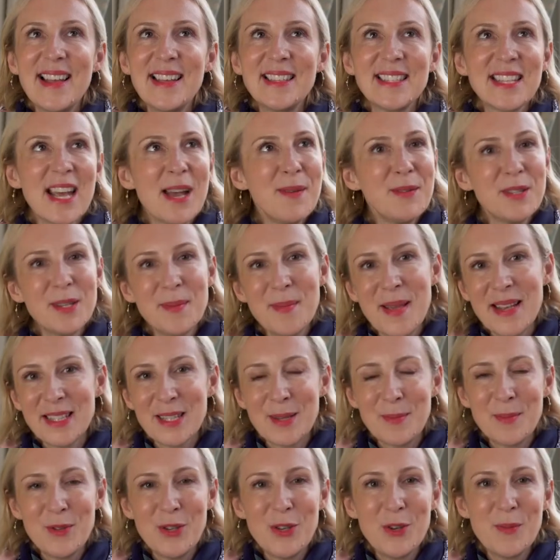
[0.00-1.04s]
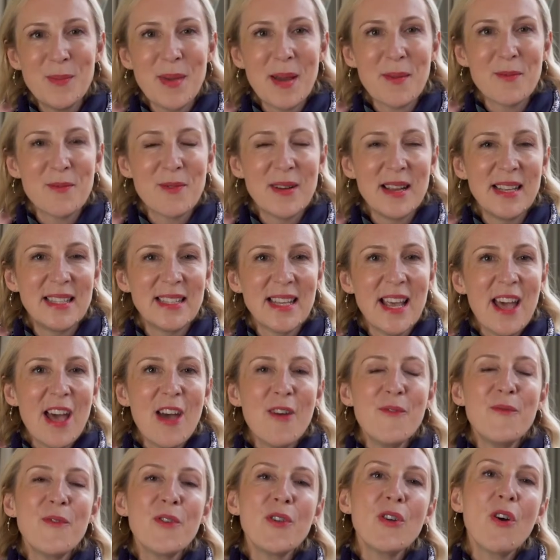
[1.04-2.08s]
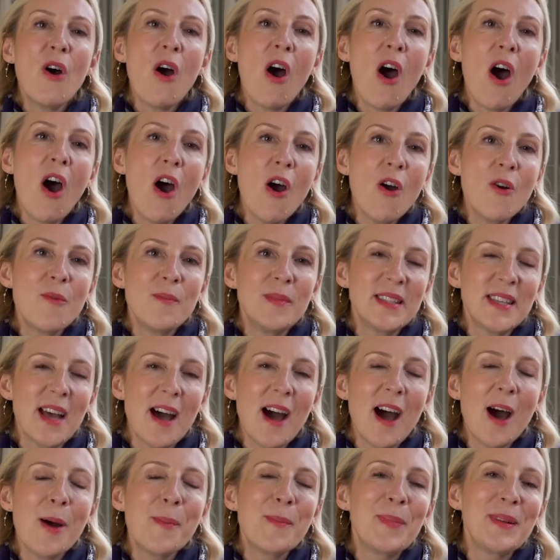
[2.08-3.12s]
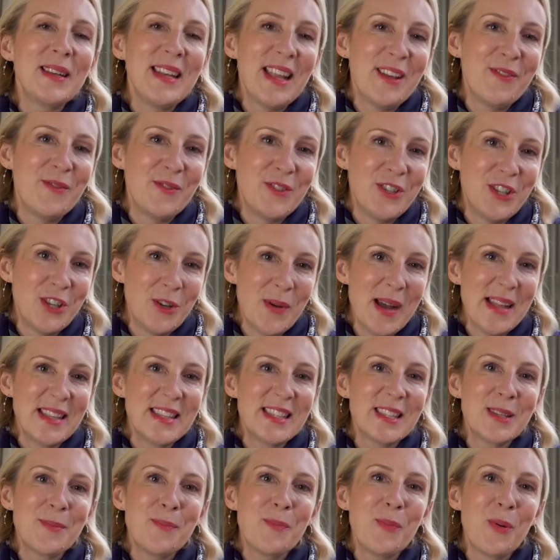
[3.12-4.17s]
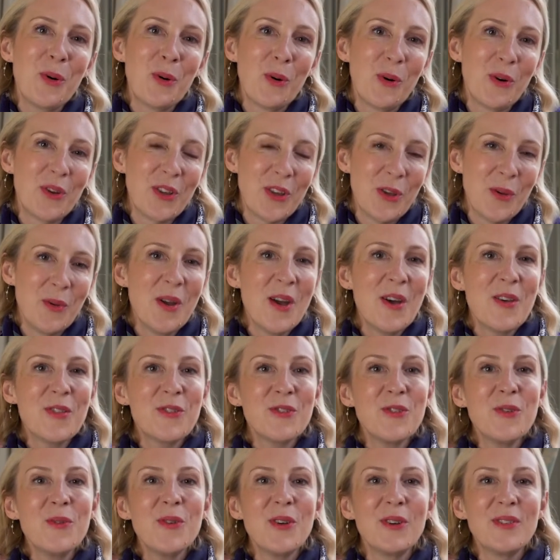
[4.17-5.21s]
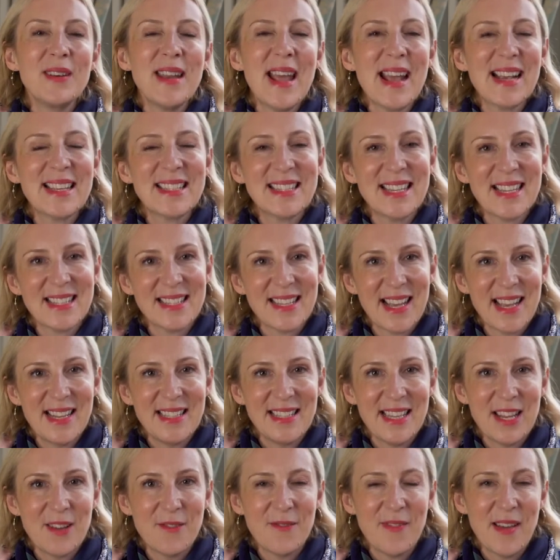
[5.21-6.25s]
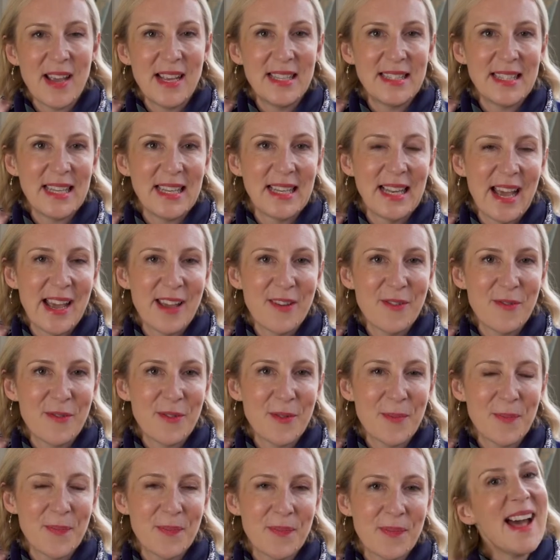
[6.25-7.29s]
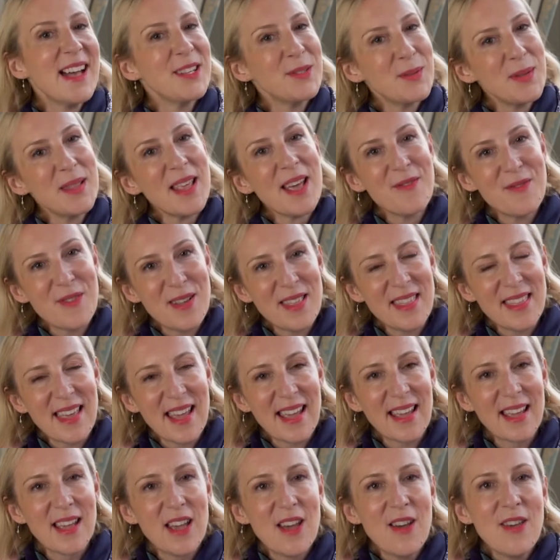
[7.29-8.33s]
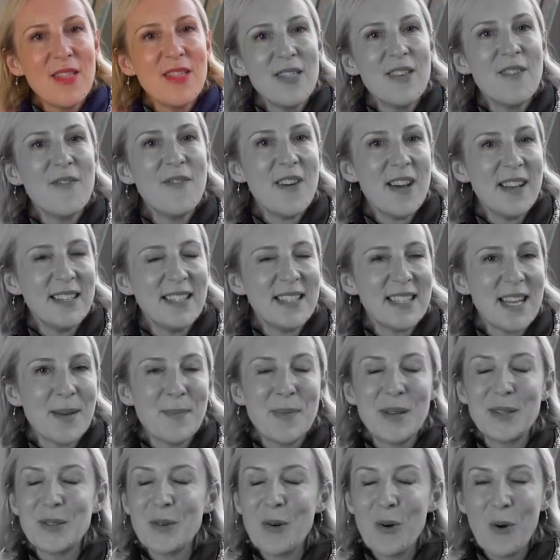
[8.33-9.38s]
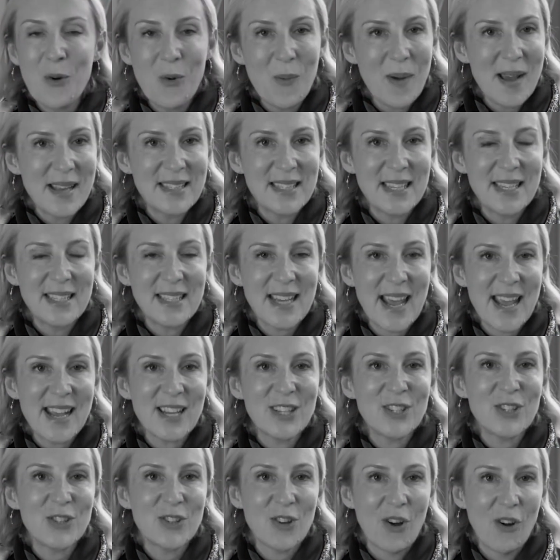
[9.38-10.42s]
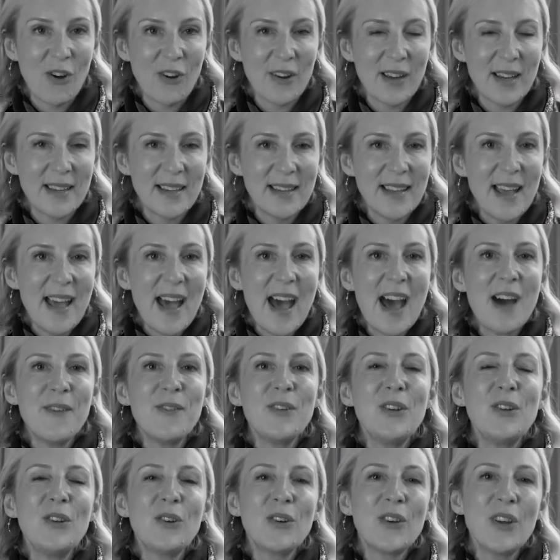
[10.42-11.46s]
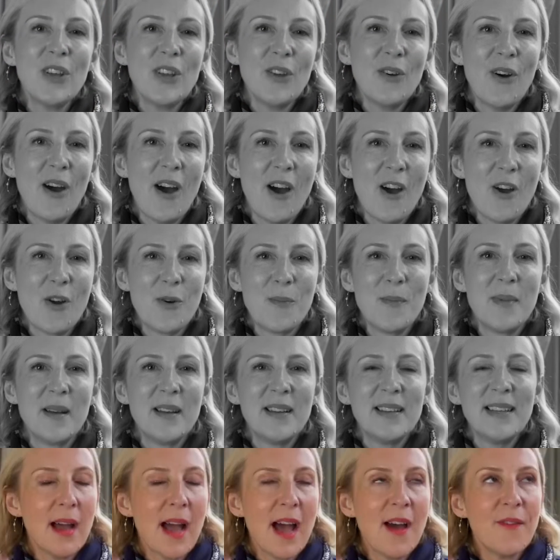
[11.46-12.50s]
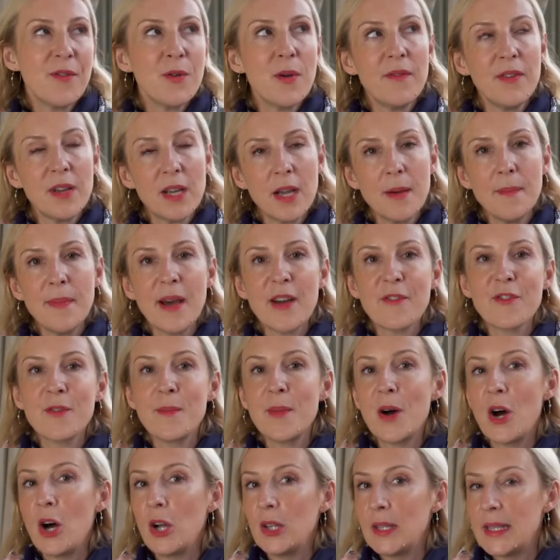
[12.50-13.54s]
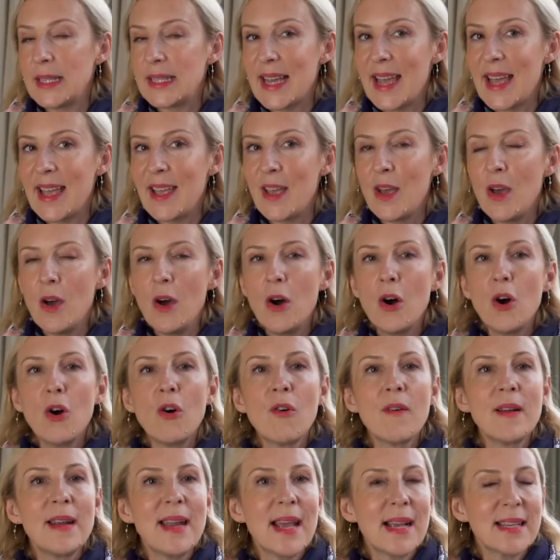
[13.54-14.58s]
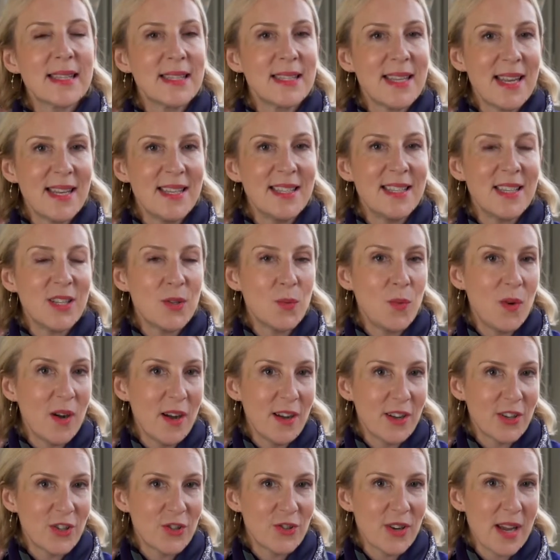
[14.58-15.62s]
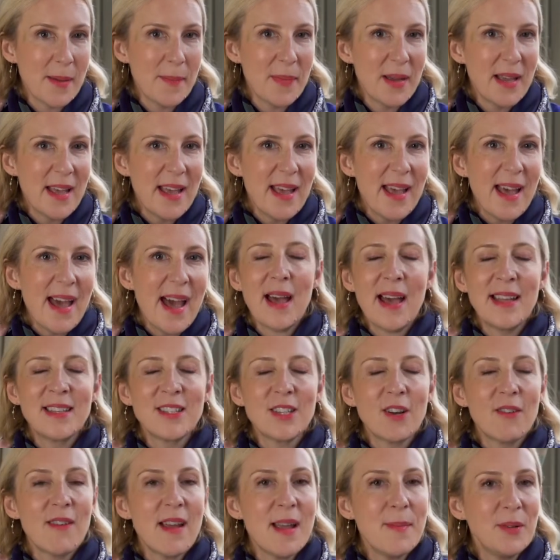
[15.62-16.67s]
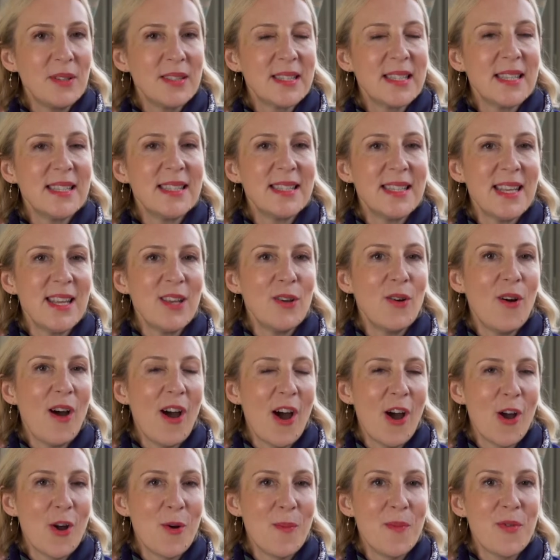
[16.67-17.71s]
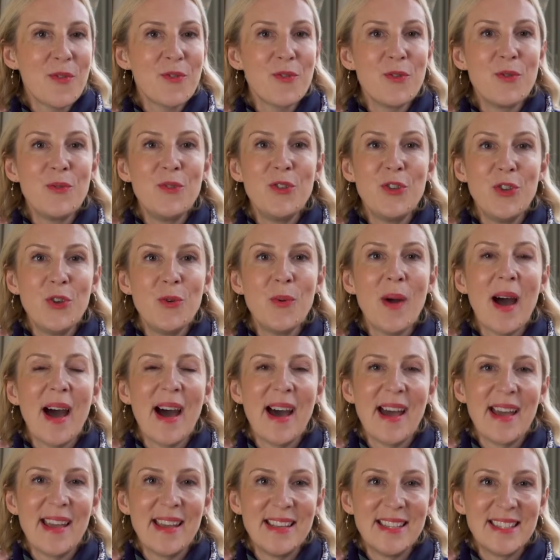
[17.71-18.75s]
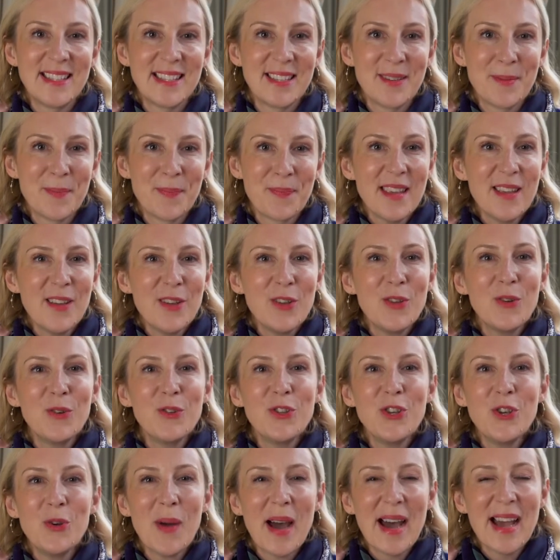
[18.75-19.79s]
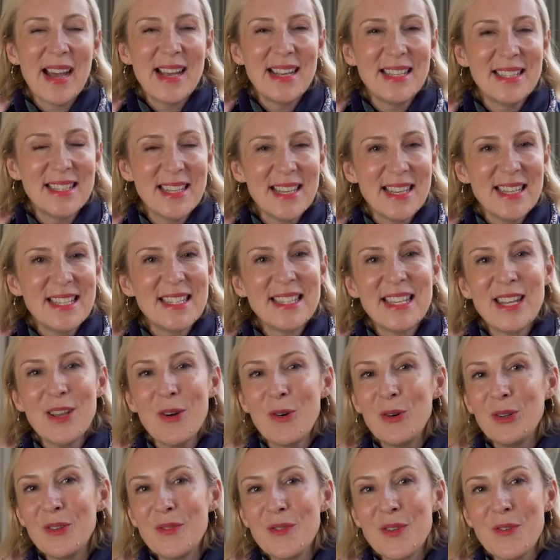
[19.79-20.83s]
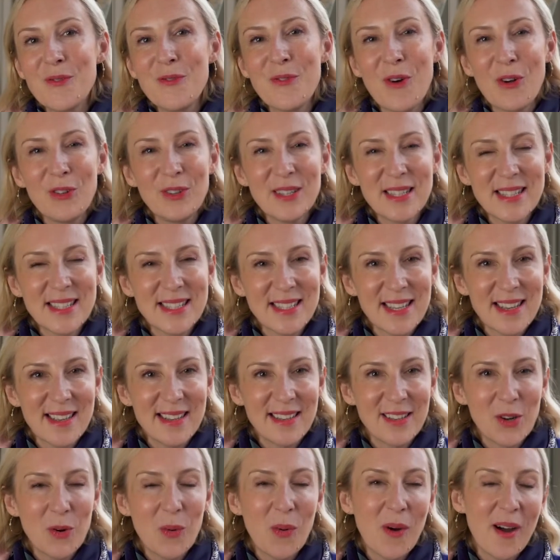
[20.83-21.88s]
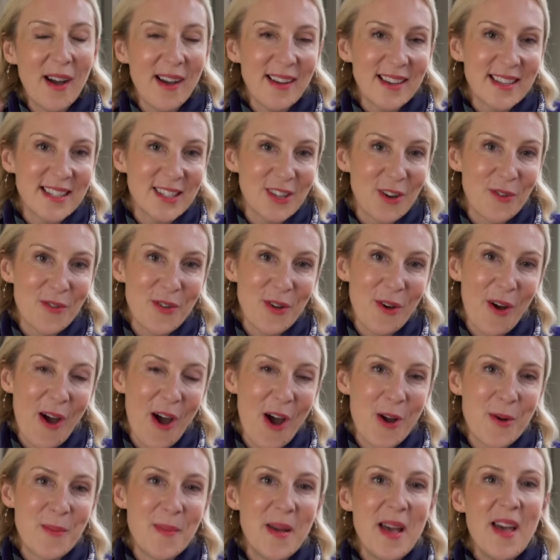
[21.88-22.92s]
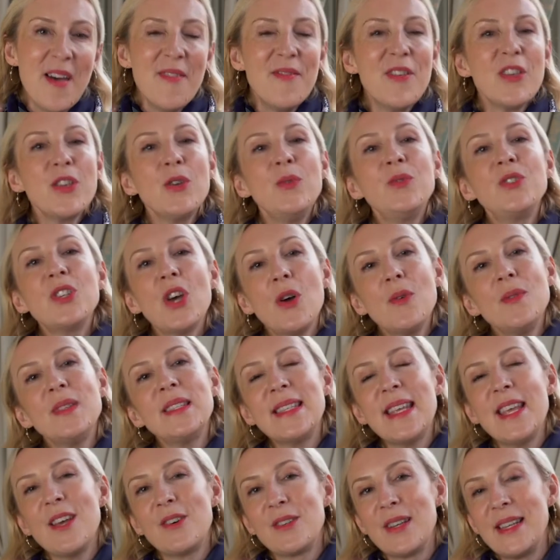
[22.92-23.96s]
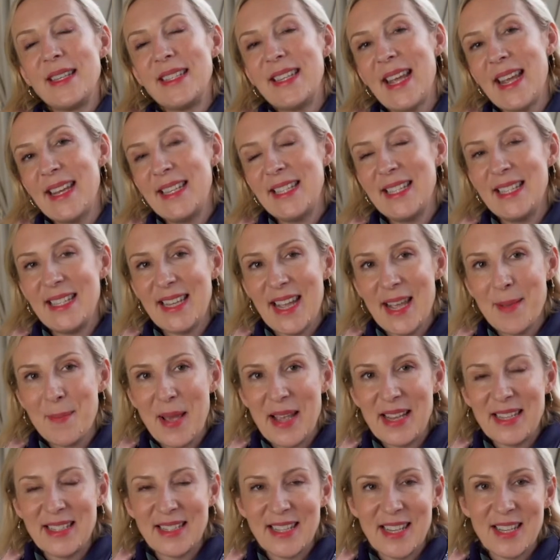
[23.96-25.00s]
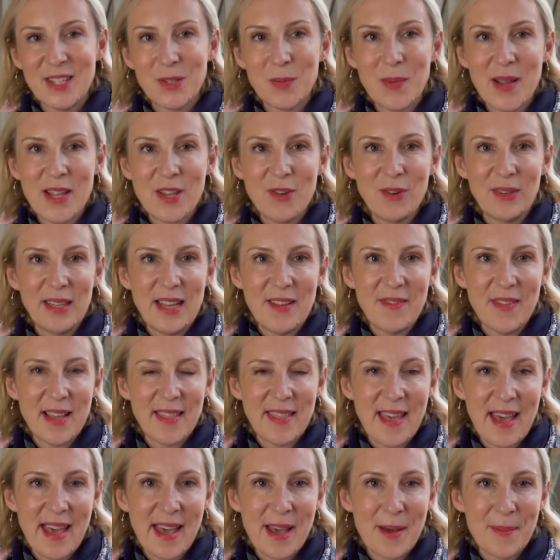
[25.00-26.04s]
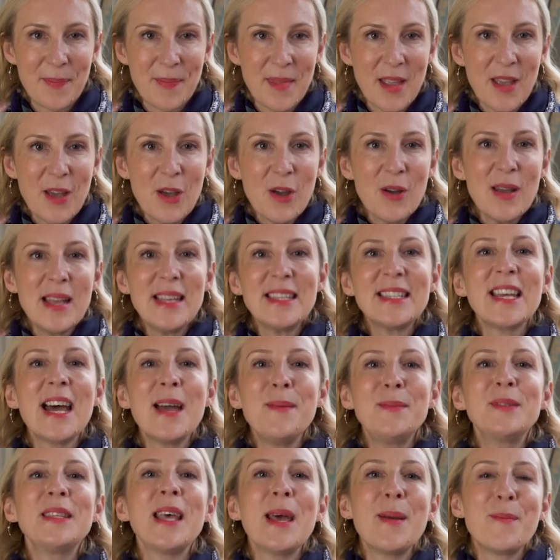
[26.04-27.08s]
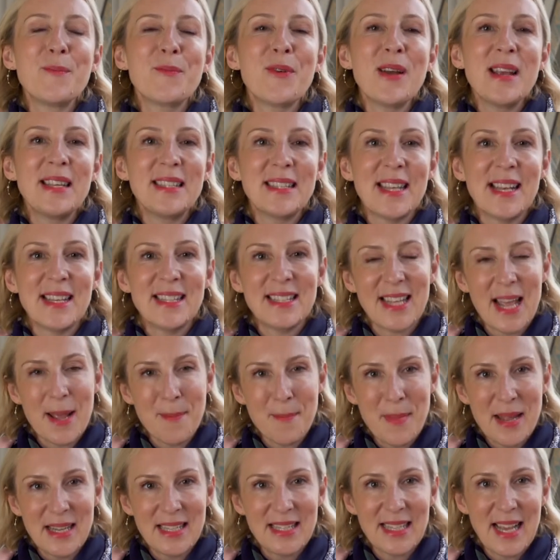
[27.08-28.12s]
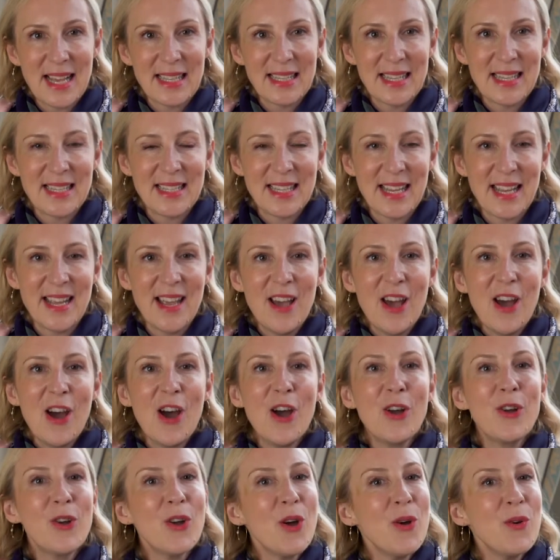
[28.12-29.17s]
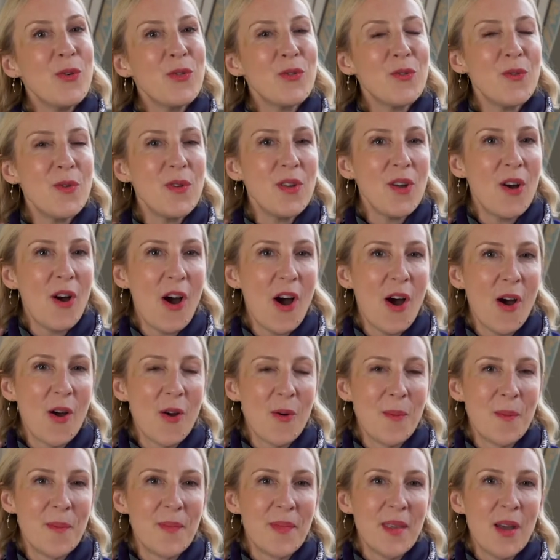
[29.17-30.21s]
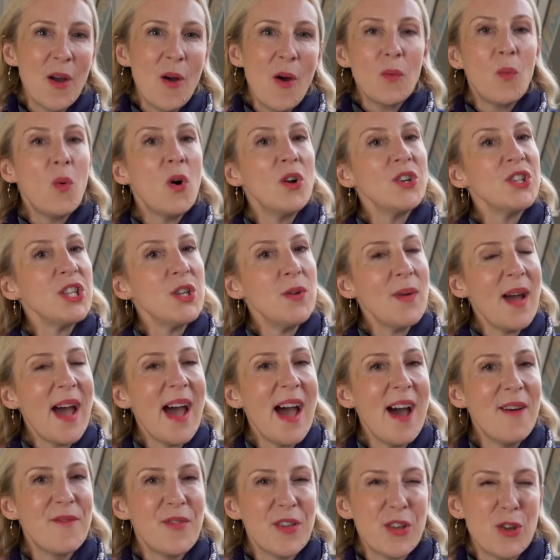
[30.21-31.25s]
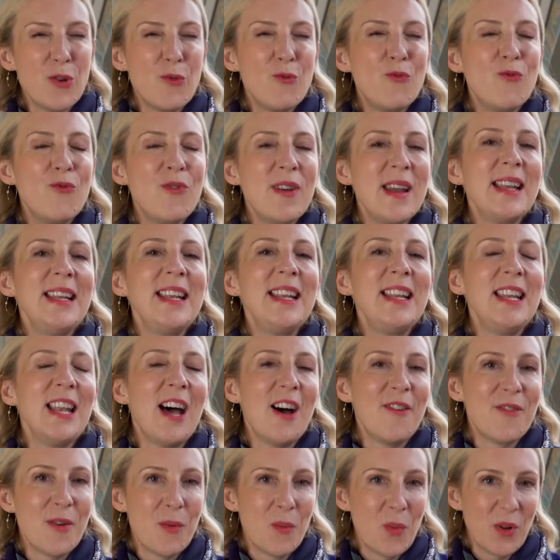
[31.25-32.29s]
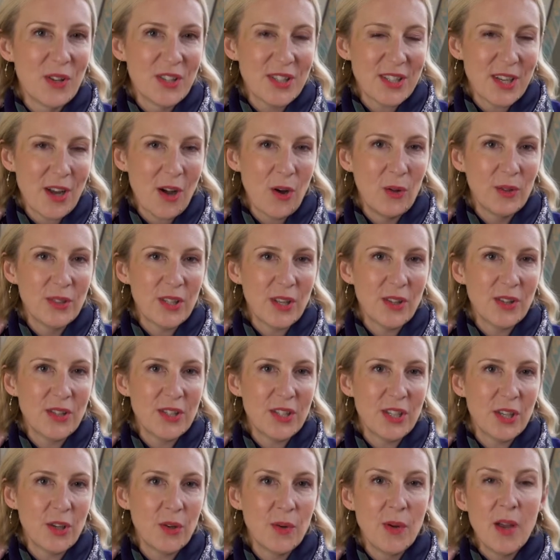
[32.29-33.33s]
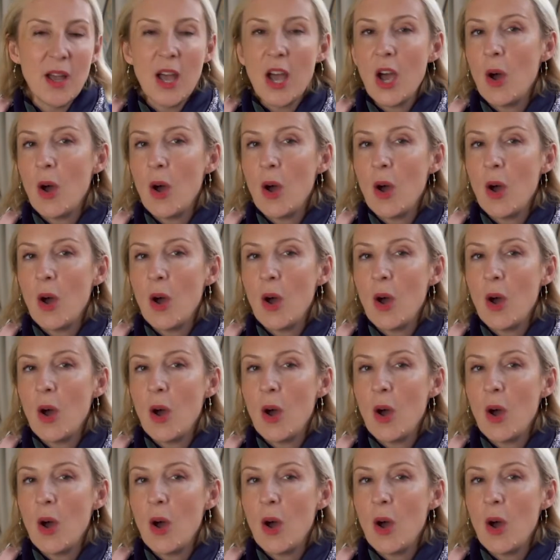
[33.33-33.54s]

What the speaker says: It's time to make some new memories and for your home to uplift you and support you through your next exciting phase in life. As with everything, the first step is always to take stock. Have a look at your home. Have you ever come back from a holiday or an extended work trip and are able to see your home through new eyes? Your new eyes see all of the faults and quirks of your home that you don't see on a day-to-day basis when you're living there. It's time to embrace that same mentality and go through your home. What do you have that you really love and want to hold on to?